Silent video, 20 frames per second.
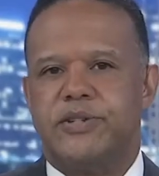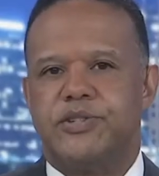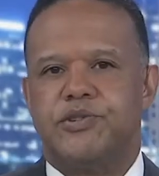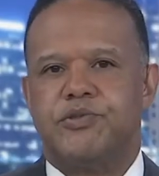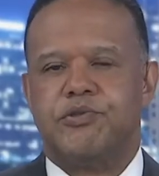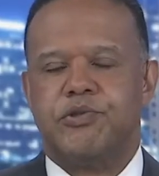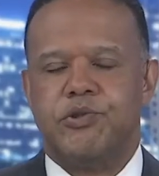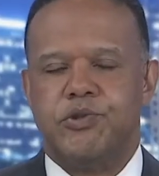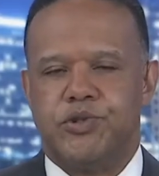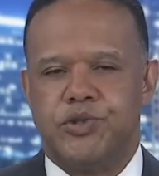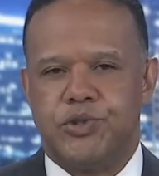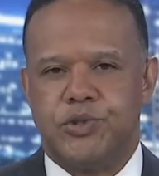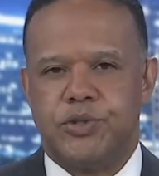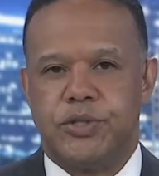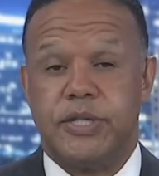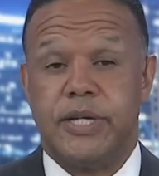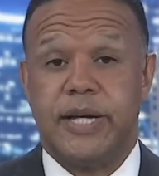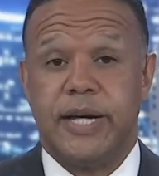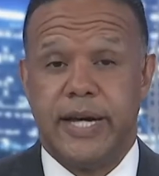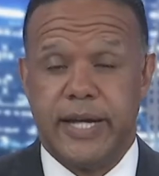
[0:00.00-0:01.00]
is
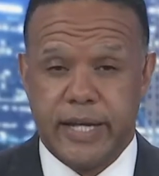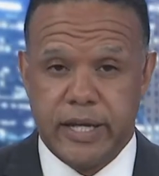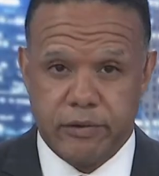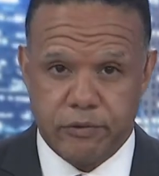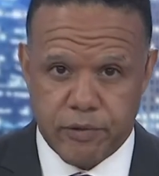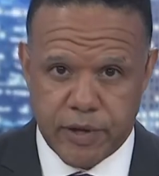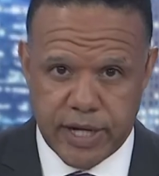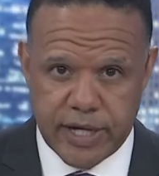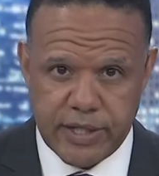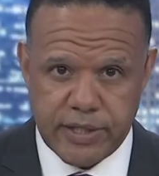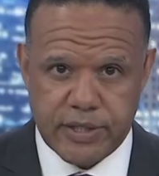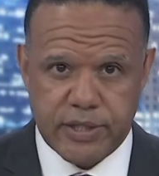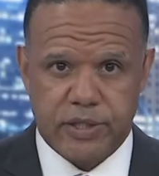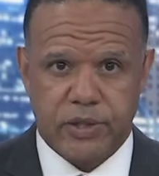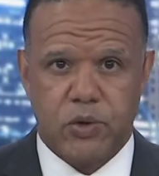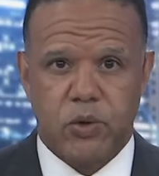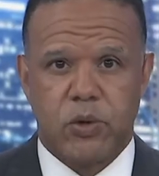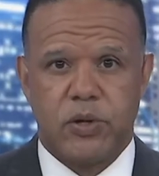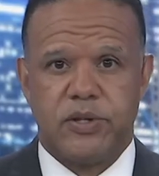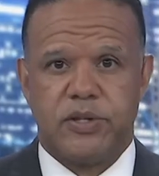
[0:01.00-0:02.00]
crucial to any race.
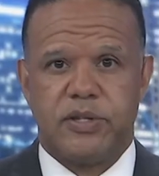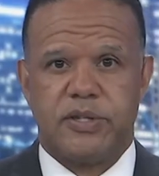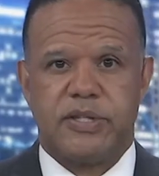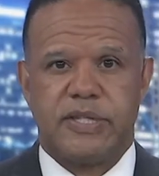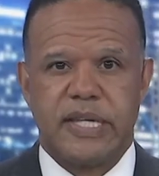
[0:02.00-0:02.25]
According to the